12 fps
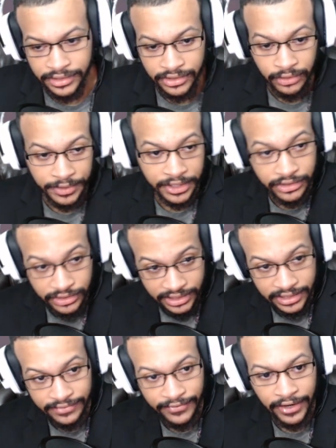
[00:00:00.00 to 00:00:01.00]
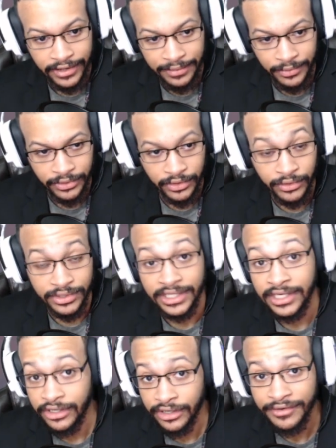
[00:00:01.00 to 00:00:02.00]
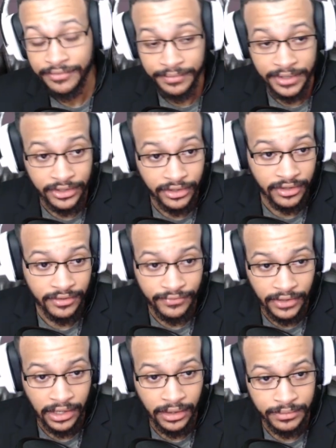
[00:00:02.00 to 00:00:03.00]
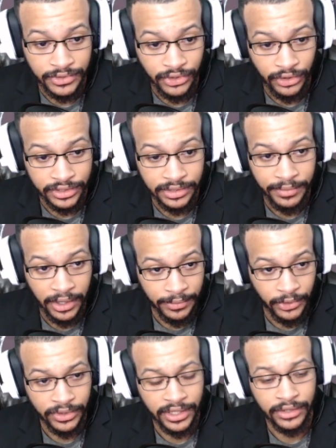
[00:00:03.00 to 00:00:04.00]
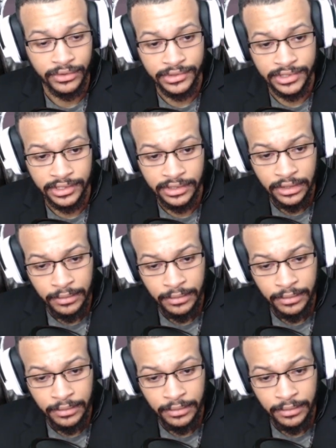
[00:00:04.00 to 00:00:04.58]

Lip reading: so because you see he's firing at me with the Uzi, he could have started to melt me with that Uzi,